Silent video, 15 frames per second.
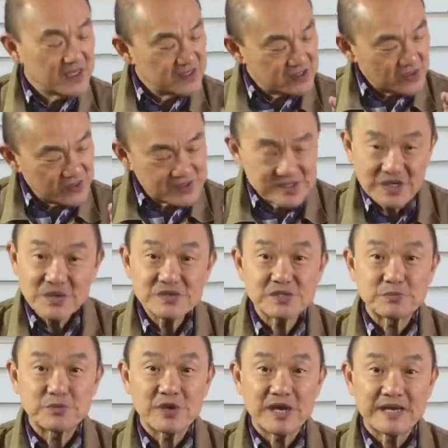So it's no
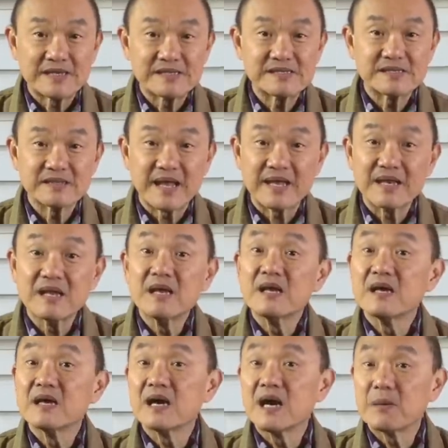surprise that,
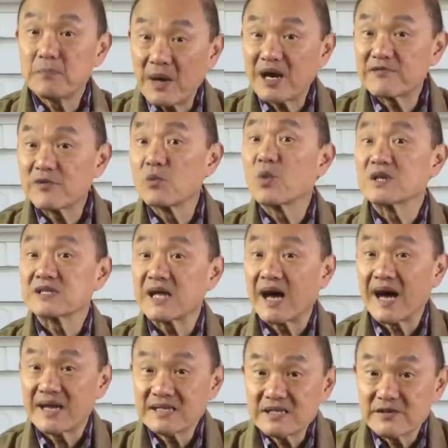apart from what's
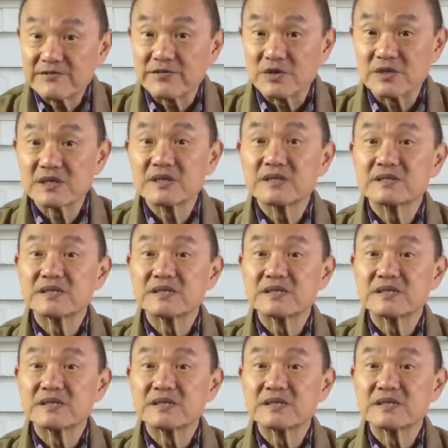underfoot,